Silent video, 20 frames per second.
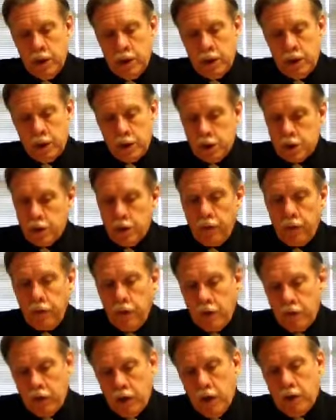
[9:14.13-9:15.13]

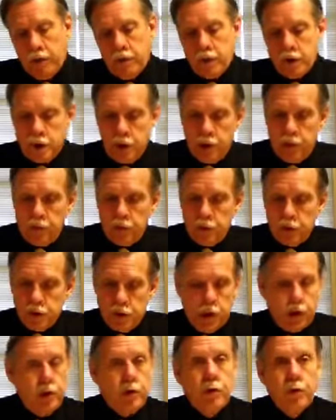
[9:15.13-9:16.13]
conservative Governor Shivers
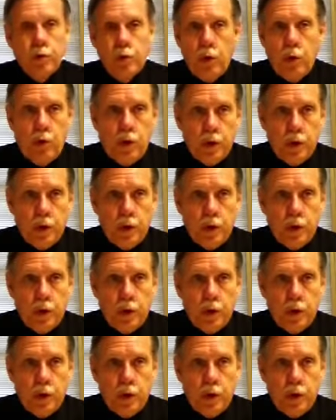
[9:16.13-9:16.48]
took control